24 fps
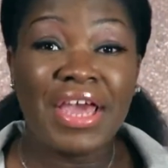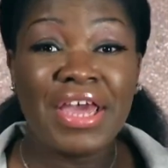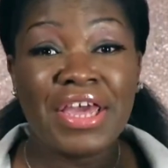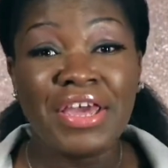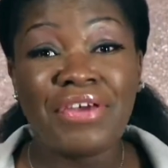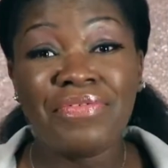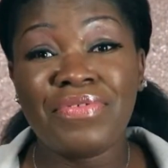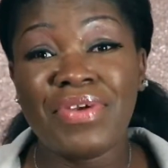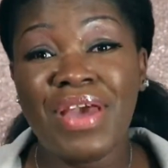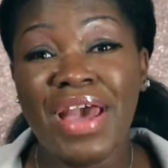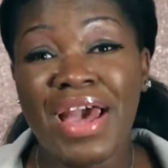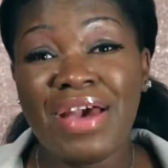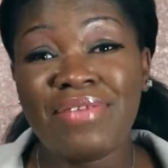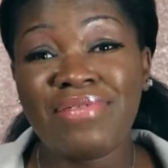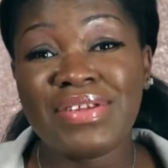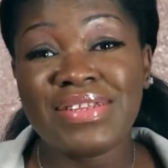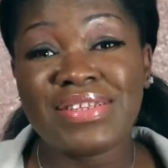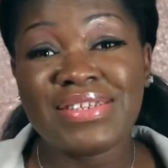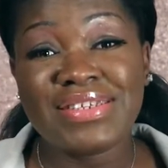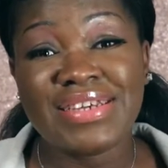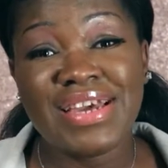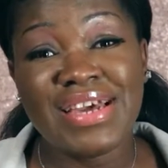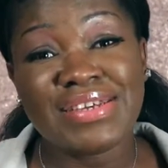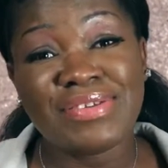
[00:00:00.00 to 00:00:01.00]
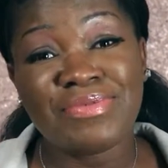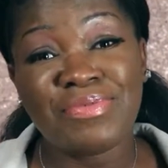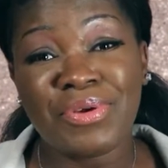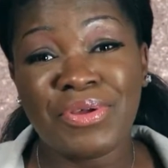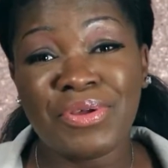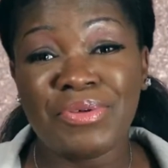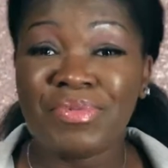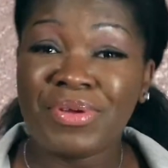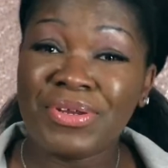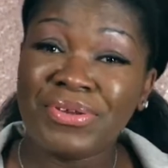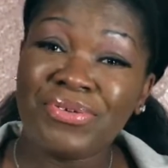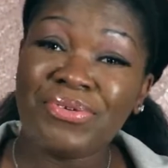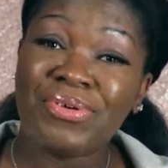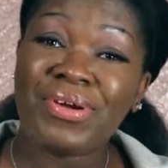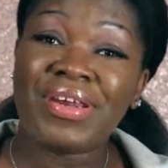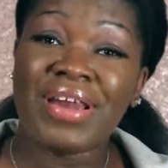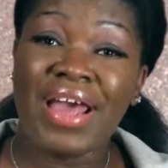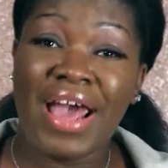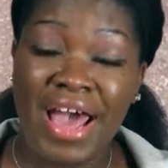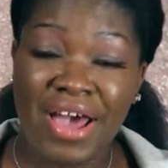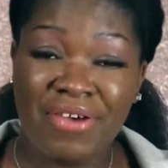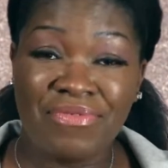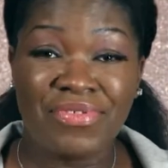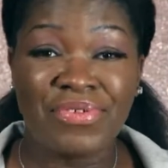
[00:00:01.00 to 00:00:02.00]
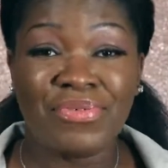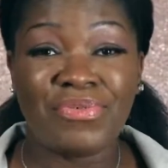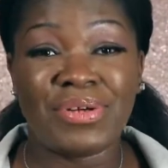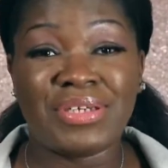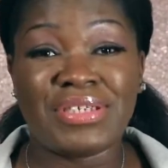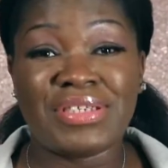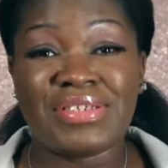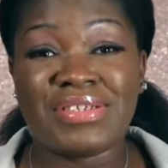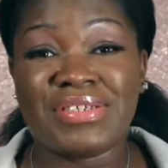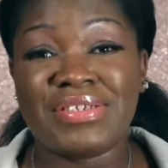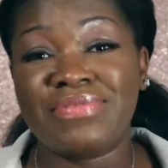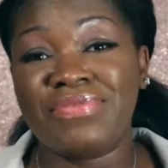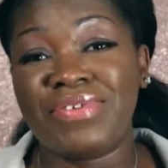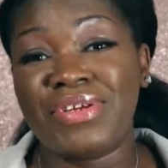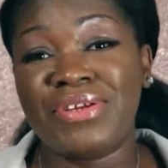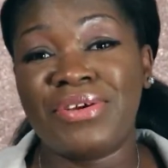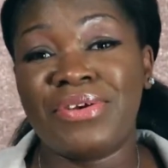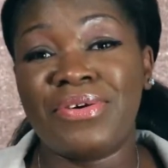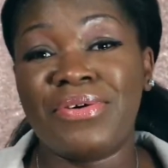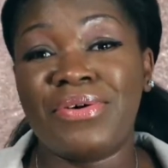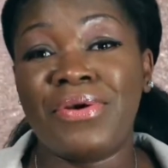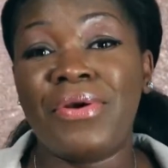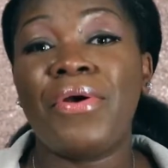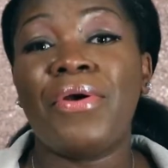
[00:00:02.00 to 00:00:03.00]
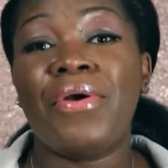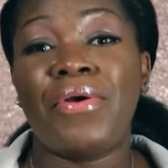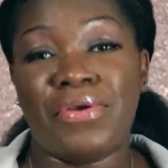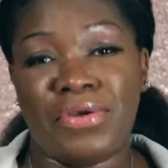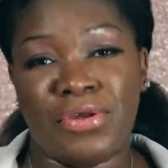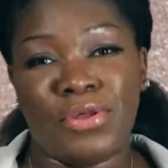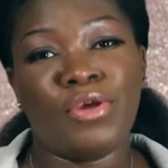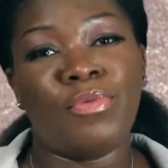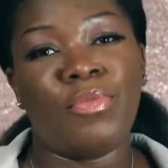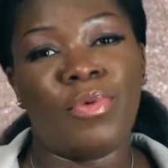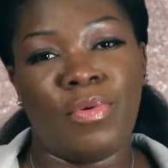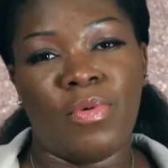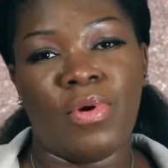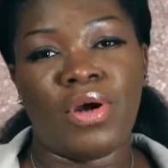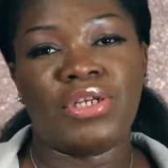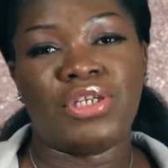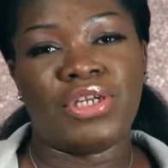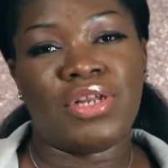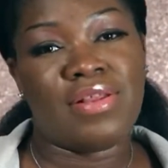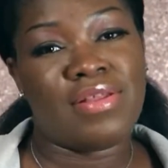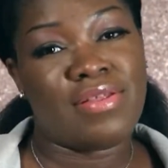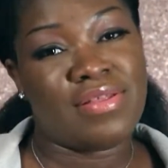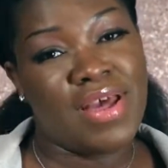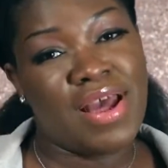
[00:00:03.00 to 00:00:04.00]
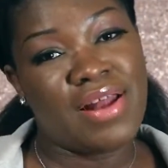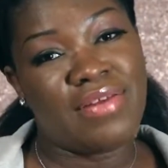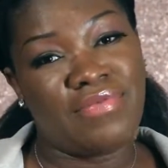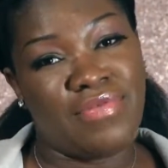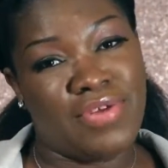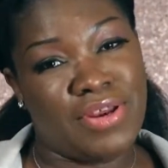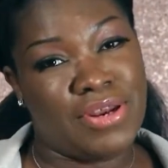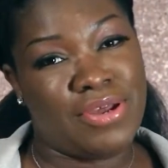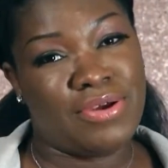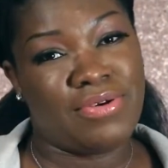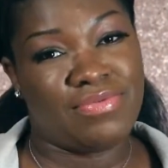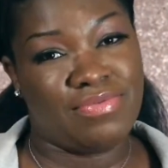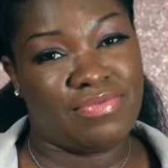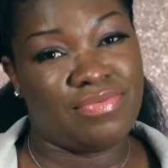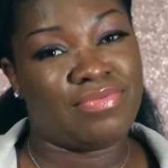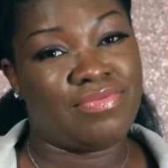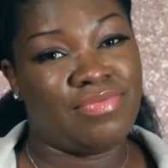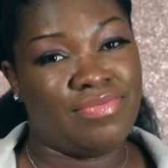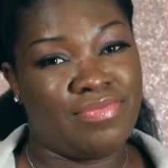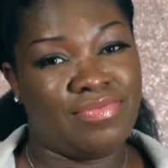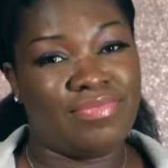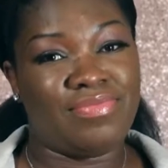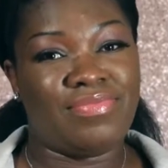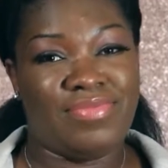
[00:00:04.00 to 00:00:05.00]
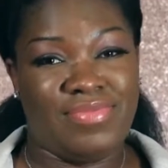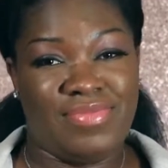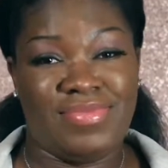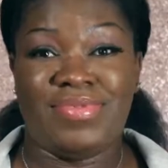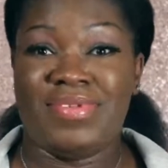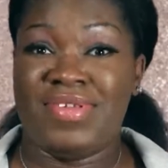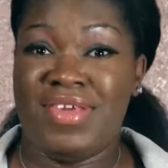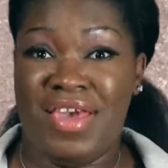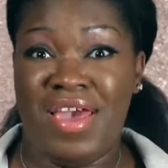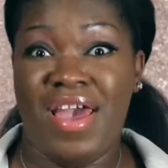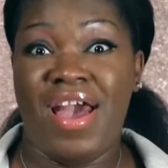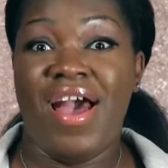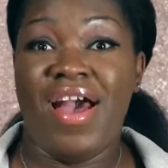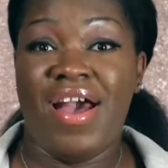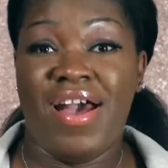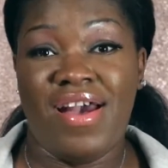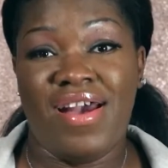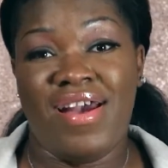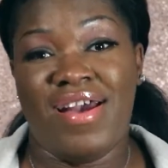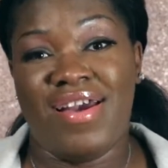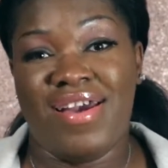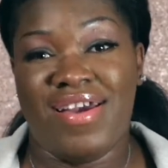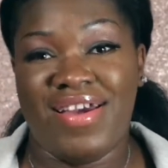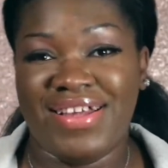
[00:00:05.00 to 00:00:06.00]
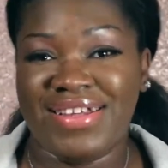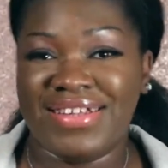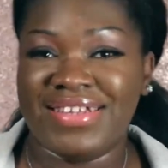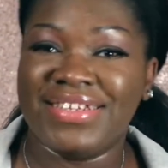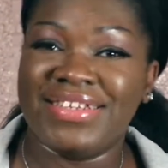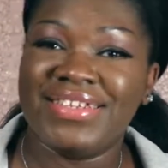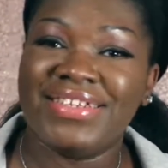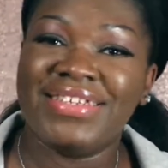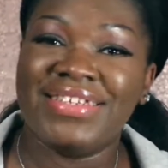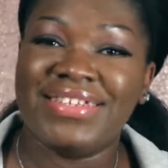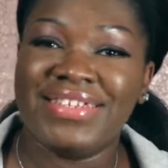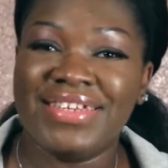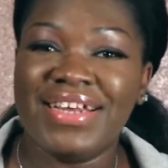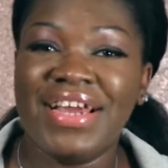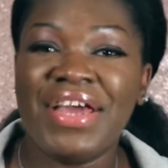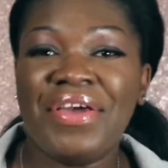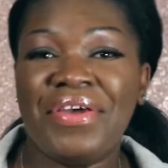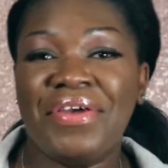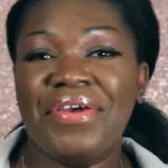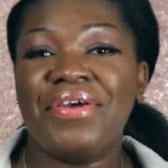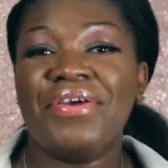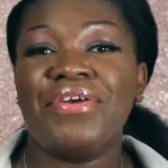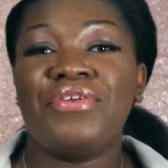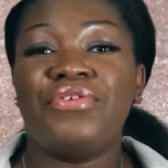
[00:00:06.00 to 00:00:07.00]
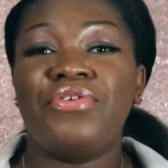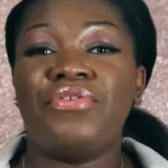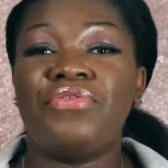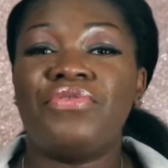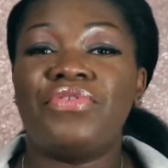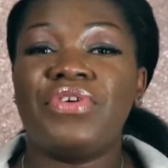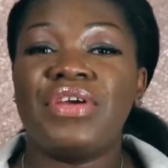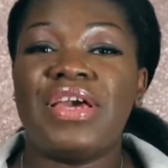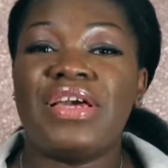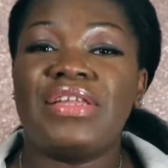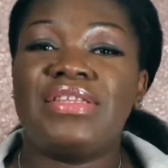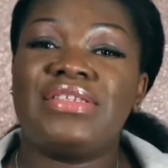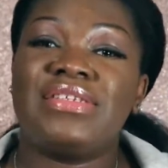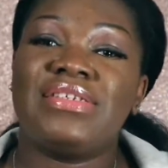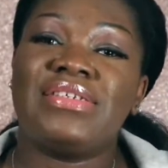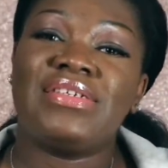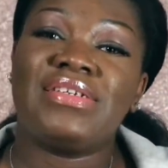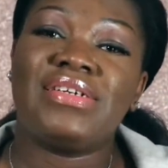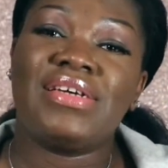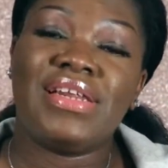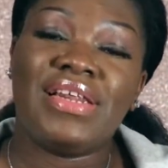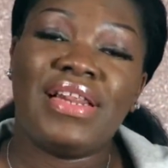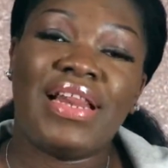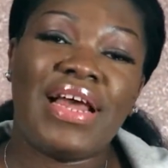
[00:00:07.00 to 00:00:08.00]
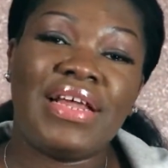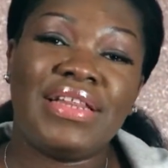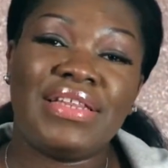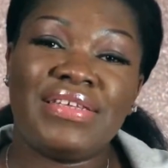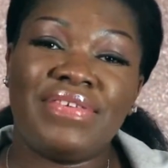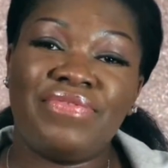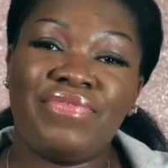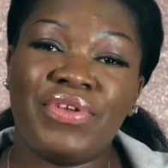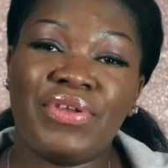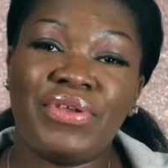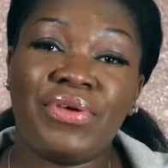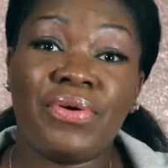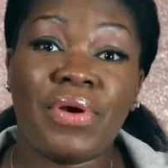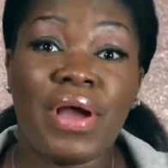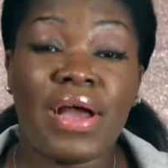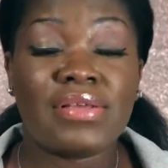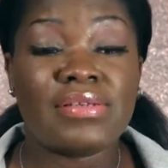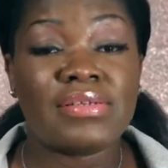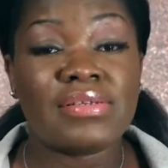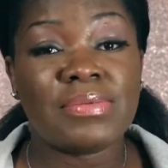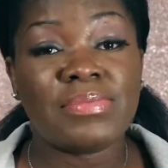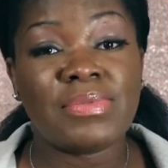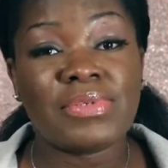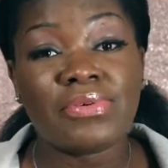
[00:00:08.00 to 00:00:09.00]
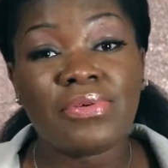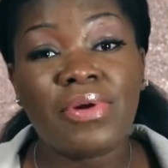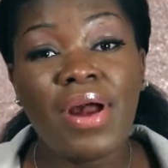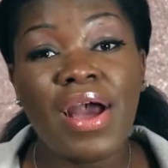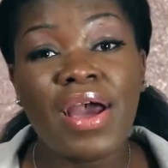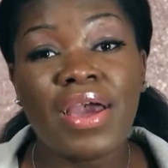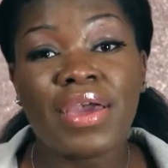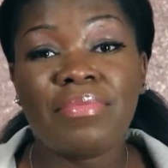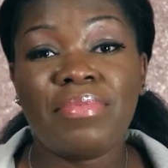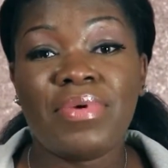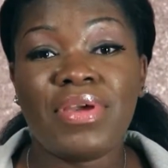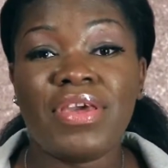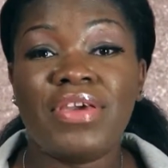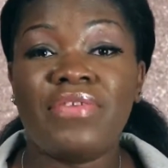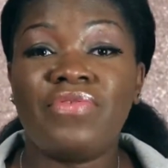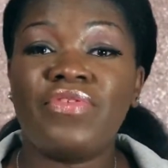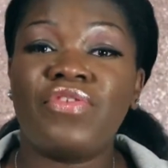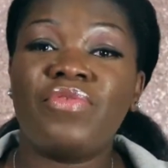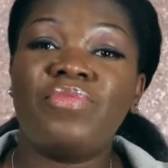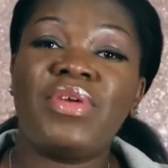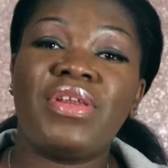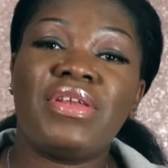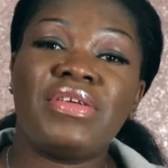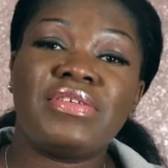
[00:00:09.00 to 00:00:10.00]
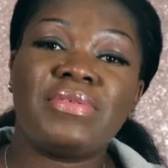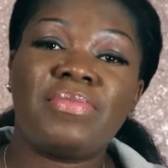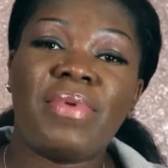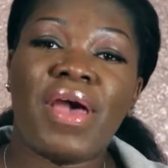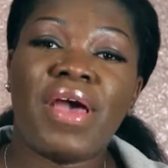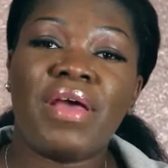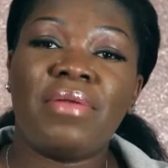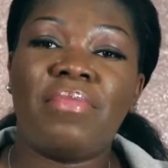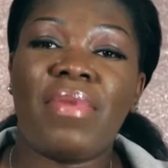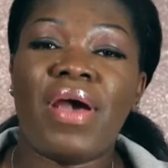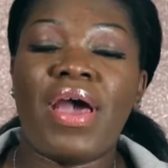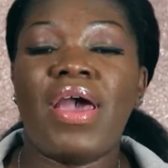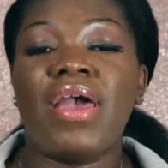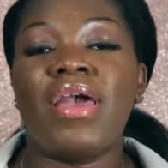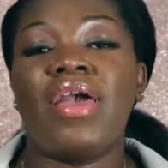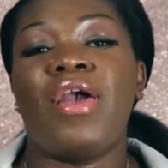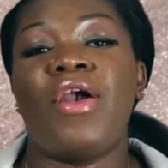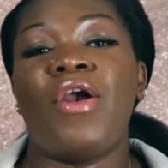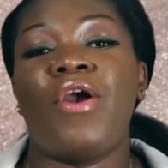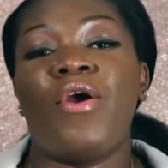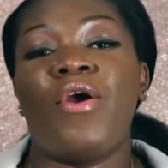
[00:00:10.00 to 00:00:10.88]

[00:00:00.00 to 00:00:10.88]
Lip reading: If you haven't, guess what you'll be doing after watching this video? You'll be watching that video. Yeah. Don't forget to like this video and subscribe if you've been inspired by